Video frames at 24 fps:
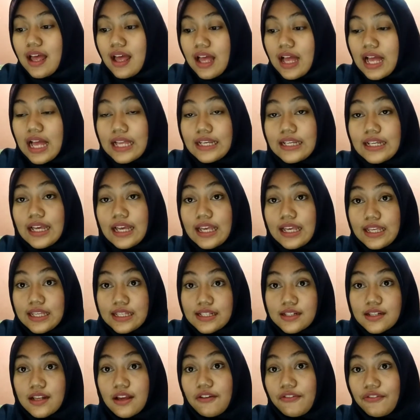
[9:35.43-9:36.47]
and
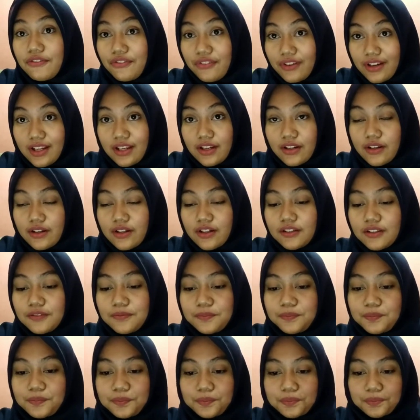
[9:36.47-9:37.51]
is freer.
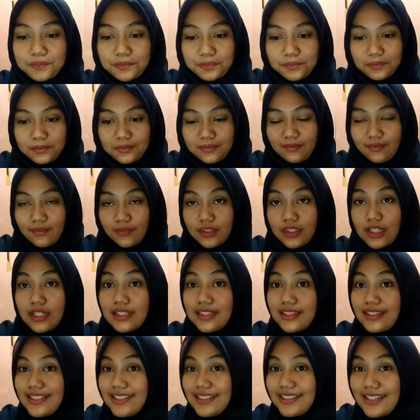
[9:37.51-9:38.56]

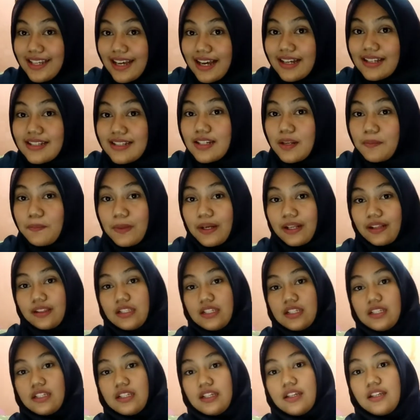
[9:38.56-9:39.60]
Tidak
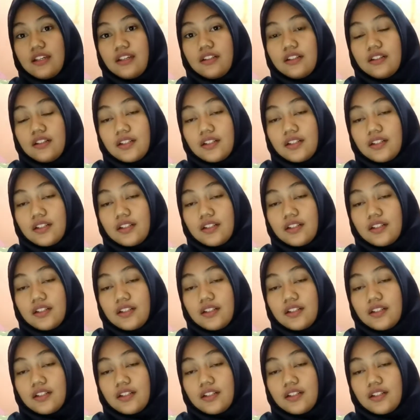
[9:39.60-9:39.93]
seperti